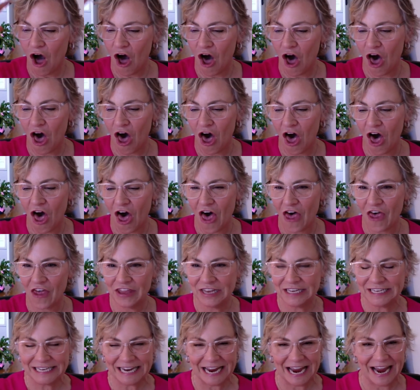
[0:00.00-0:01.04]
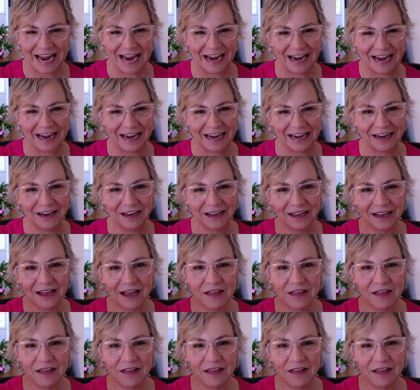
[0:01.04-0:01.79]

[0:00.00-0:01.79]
time. All day.